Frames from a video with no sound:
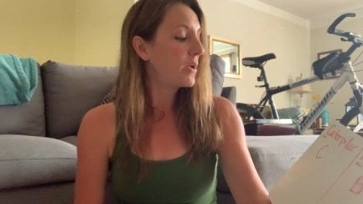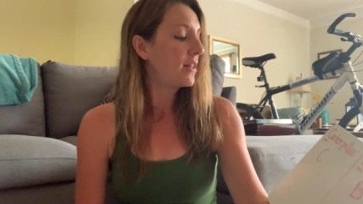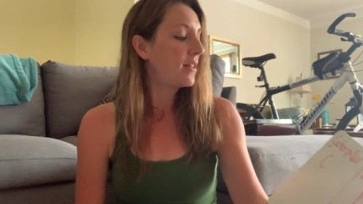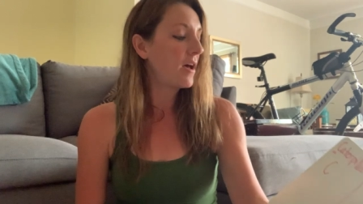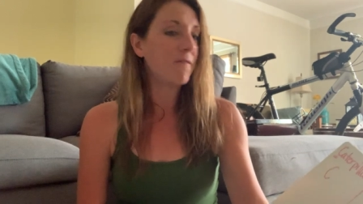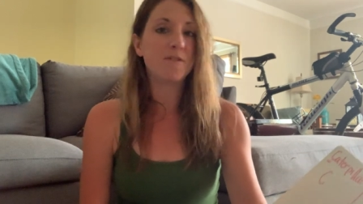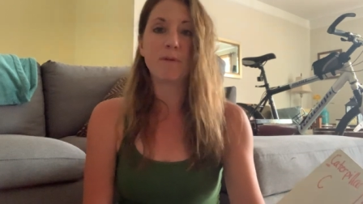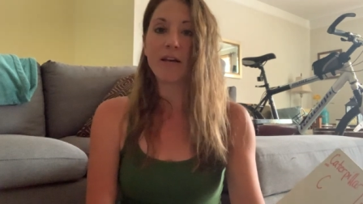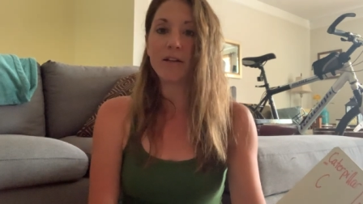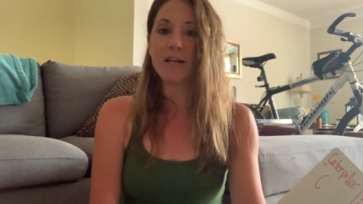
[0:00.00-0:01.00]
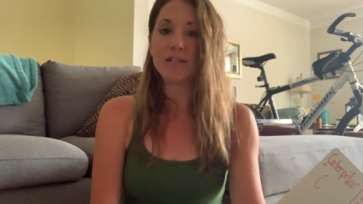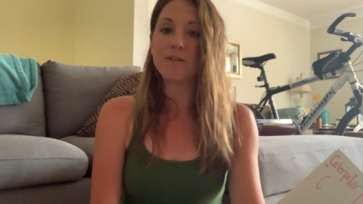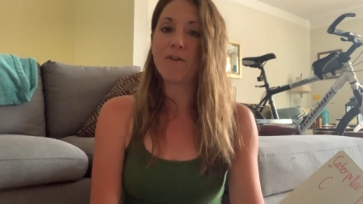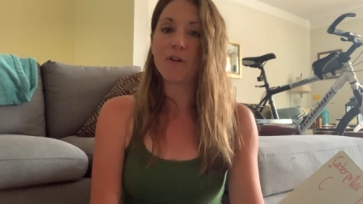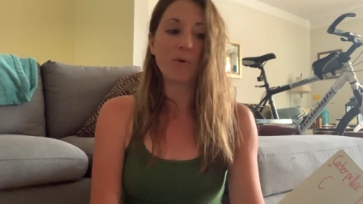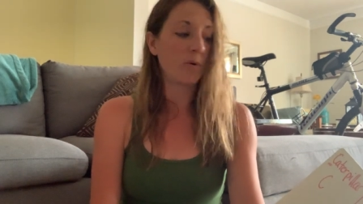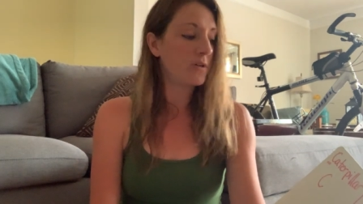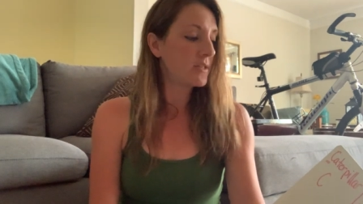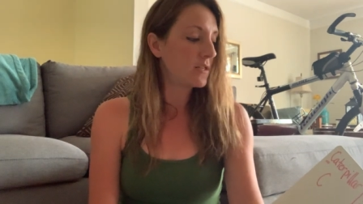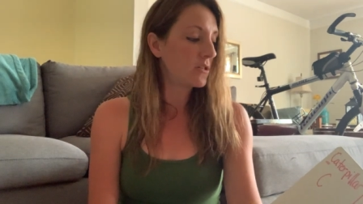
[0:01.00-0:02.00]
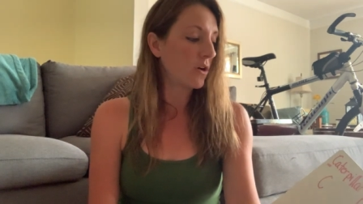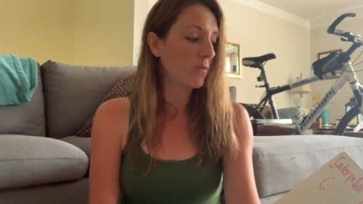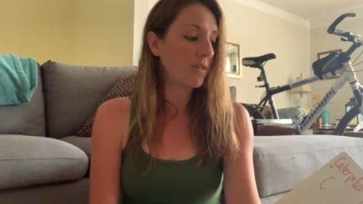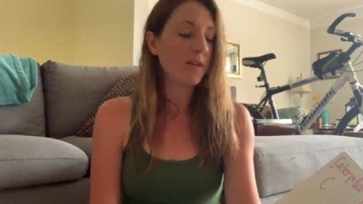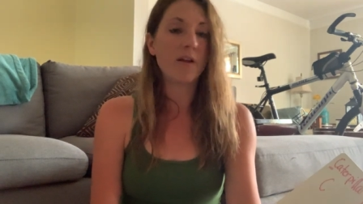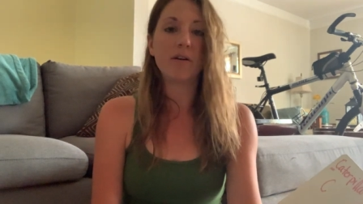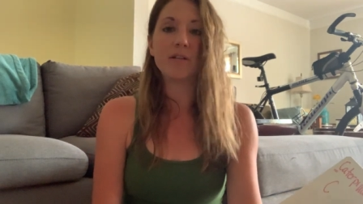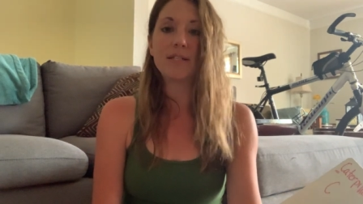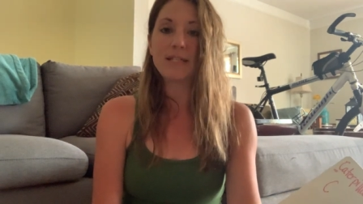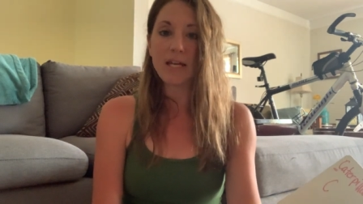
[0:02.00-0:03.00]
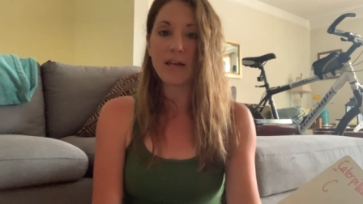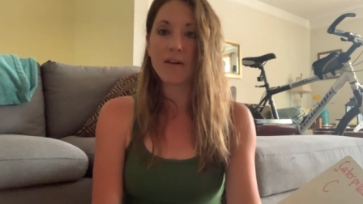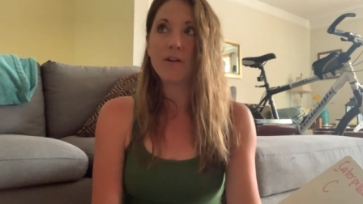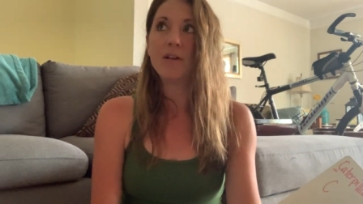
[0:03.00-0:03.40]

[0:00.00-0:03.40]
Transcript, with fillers: would love to make a list of other words that start with the letter C.